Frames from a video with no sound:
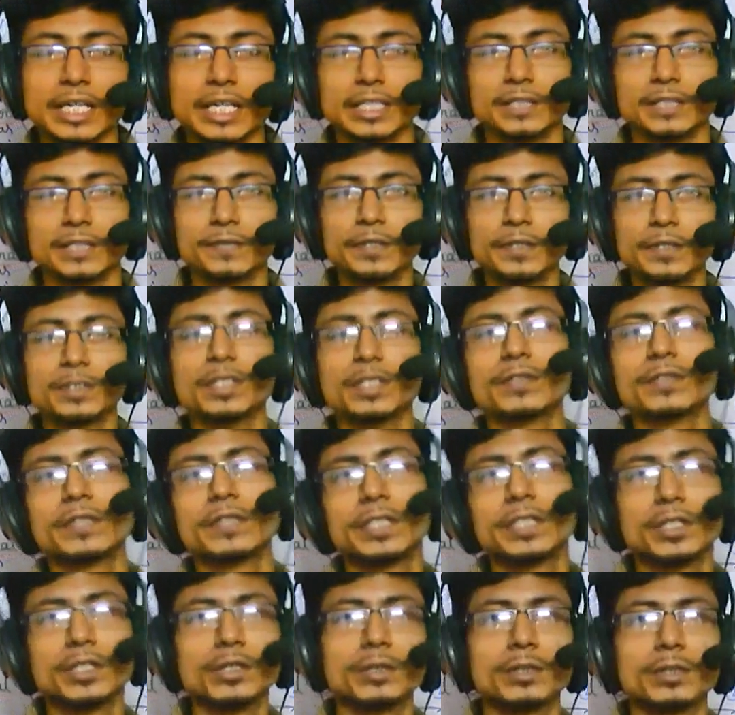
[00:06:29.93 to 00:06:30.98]
In the future
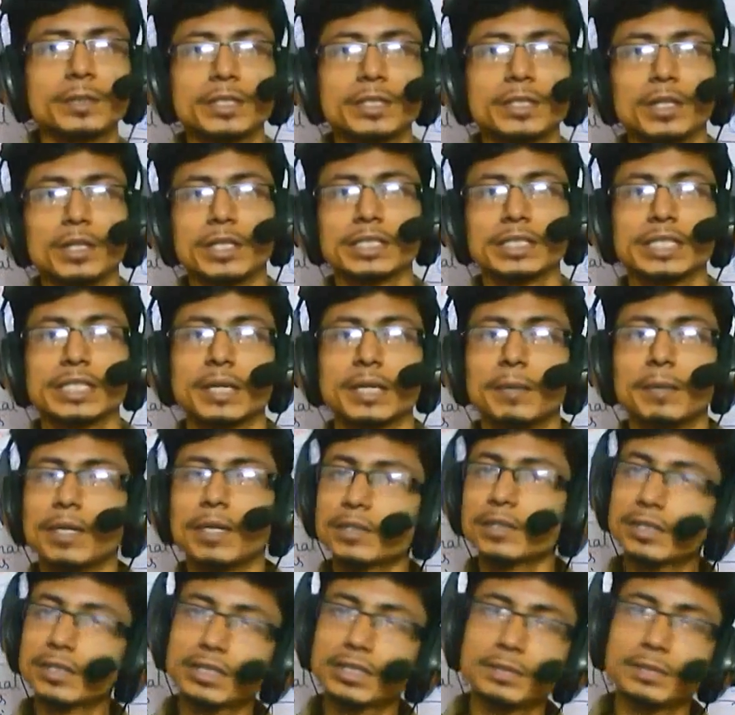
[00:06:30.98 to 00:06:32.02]
video, we'll be talking about the
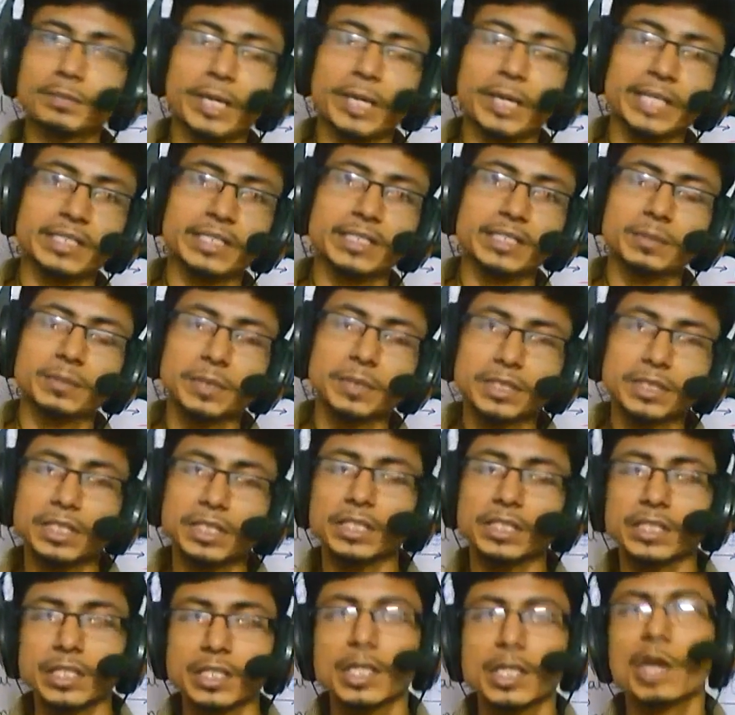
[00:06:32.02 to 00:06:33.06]
sympatric
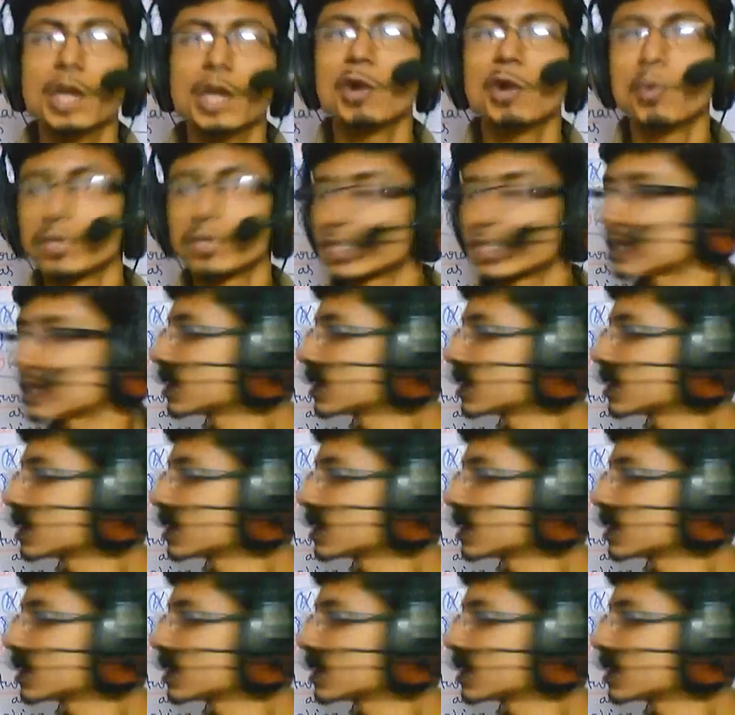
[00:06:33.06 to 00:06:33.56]
speciation, which